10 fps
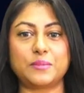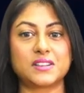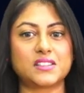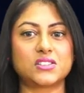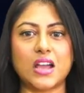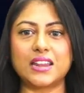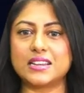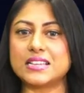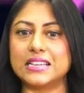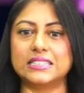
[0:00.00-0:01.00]
Because it's not
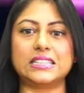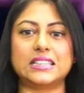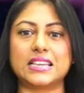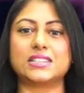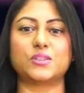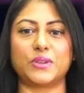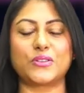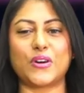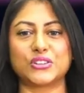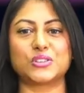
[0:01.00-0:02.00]
an easy thing to be an
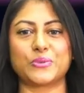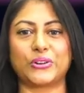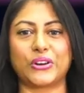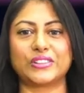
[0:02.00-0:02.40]
entrepreneur,